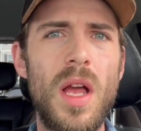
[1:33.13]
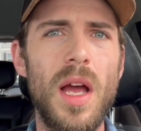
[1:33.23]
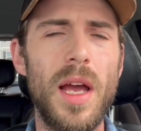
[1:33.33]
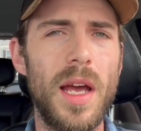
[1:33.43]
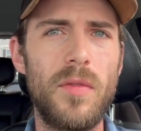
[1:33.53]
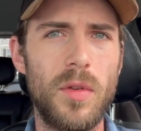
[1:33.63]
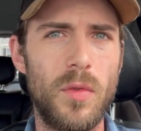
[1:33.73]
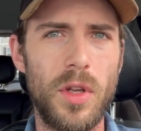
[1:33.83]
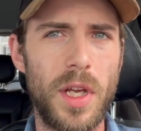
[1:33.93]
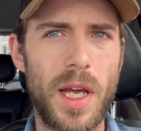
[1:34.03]
I haven't
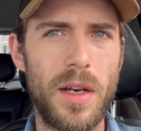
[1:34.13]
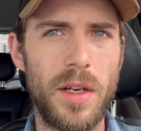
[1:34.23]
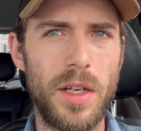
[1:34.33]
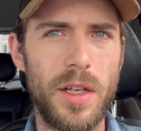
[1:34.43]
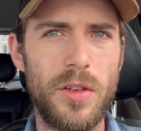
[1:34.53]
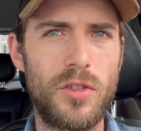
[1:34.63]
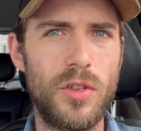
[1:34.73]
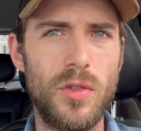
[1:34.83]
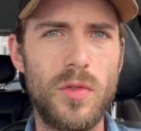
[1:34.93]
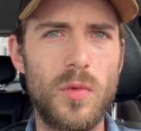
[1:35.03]
really had any
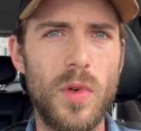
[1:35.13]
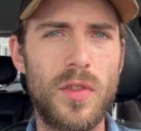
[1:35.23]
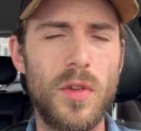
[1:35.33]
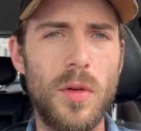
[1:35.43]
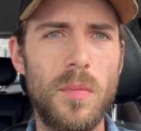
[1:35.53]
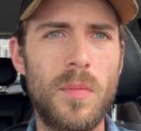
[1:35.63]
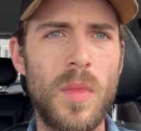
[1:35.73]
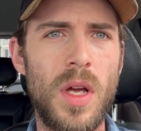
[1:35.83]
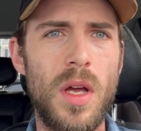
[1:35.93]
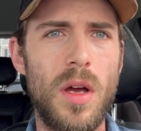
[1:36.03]
issues with them,
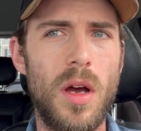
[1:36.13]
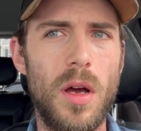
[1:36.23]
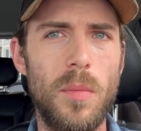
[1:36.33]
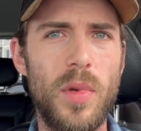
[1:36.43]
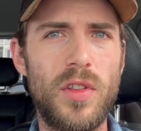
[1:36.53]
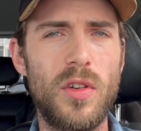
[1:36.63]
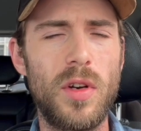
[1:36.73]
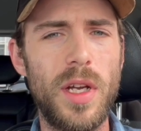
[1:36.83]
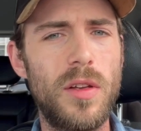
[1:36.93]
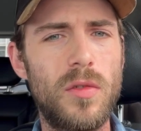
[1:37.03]
but there
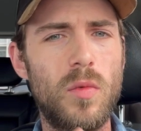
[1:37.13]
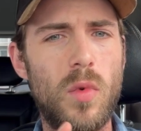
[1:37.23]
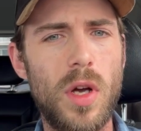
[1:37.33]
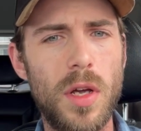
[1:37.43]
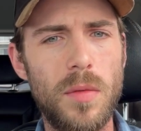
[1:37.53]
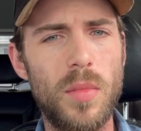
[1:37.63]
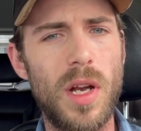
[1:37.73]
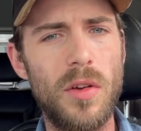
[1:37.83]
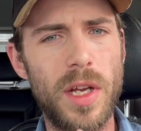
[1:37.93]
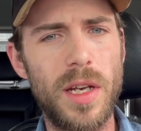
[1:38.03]
is one, but
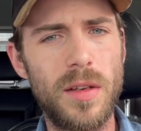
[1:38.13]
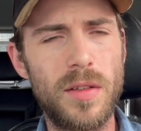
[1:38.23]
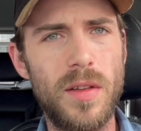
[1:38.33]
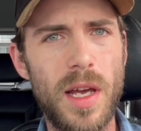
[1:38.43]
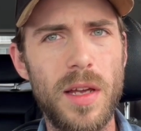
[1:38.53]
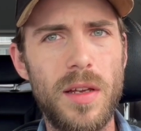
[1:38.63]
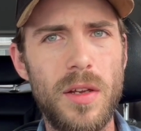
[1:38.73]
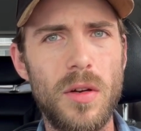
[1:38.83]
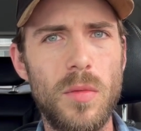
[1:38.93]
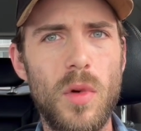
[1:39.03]
I'll get into that
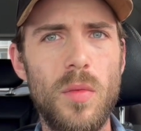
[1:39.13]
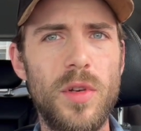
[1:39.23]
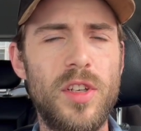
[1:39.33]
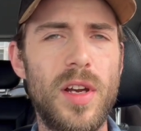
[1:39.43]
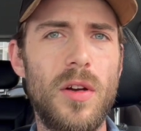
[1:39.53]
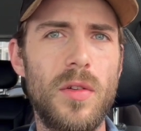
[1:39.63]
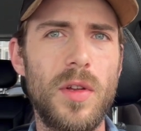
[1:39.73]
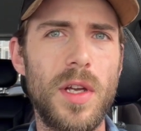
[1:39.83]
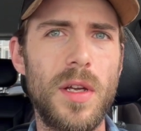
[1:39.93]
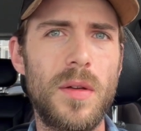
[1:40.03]
here
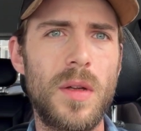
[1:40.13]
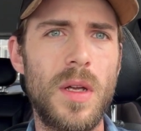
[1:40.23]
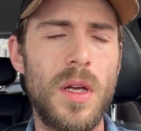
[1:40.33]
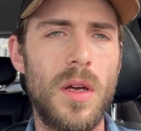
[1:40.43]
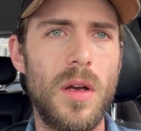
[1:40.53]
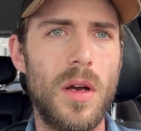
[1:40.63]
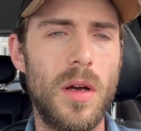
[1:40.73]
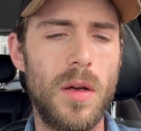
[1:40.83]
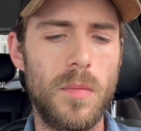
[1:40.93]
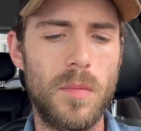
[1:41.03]
momentarily.
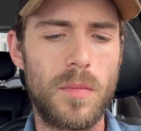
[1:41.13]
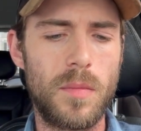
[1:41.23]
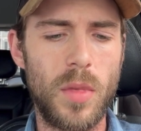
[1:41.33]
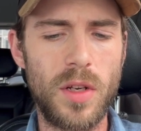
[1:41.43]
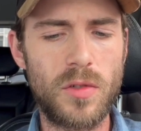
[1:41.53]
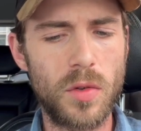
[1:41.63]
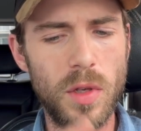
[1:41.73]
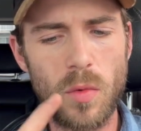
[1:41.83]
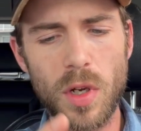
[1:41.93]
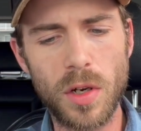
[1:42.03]
But it's only
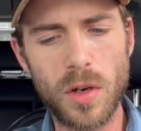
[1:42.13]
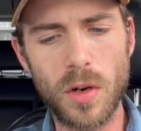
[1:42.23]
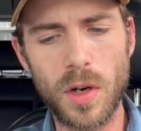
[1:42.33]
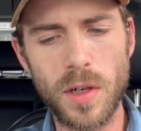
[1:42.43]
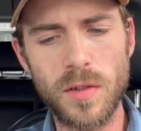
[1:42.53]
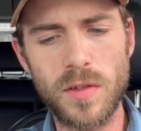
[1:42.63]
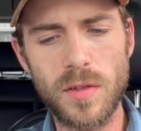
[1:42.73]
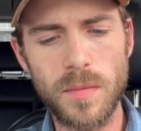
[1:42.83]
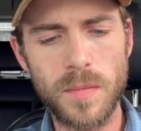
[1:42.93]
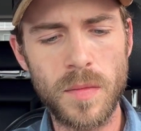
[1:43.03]
one
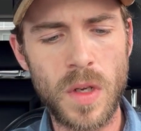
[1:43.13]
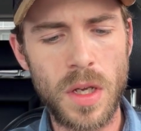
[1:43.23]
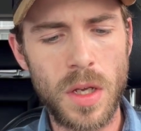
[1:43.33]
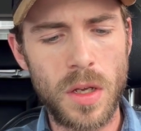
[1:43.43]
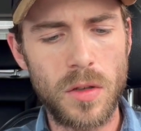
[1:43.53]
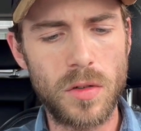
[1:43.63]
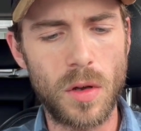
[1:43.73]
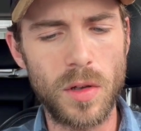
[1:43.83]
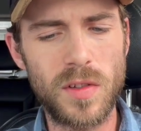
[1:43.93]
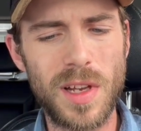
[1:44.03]
occurrence, so
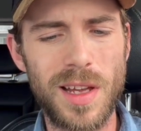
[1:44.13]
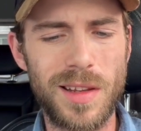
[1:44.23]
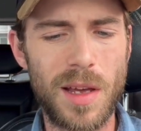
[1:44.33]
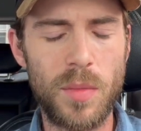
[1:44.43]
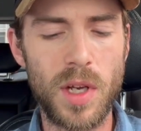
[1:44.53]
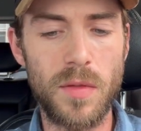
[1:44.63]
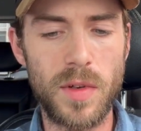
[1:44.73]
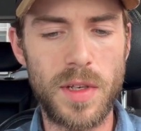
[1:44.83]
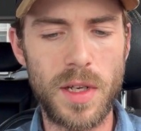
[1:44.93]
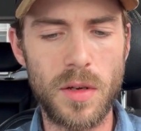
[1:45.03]
it's not that big of a
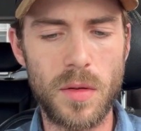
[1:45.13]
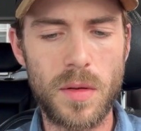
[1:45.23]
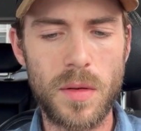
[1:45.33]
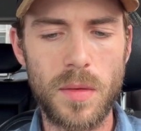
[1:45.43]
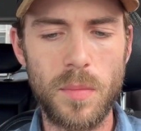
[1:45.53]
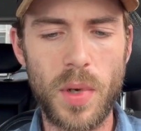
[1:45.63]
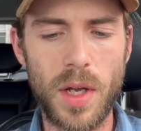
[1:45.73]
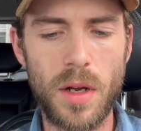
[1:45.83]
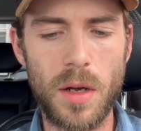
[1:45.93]
deal. But